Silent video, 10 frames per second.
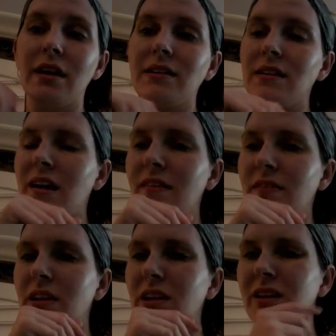I didn't have
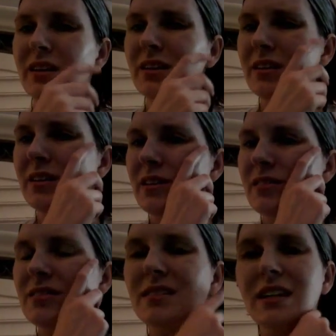any
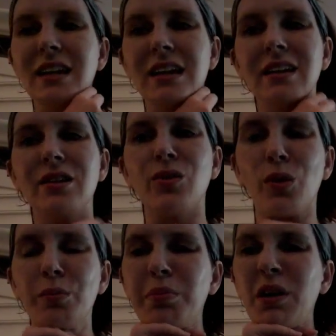stinging
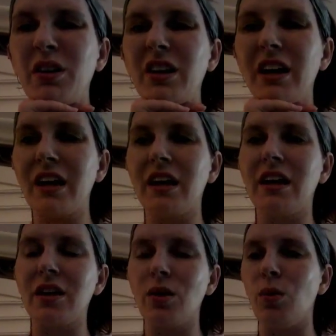or
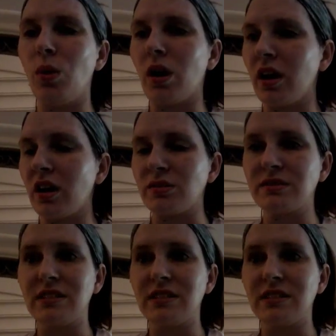burning or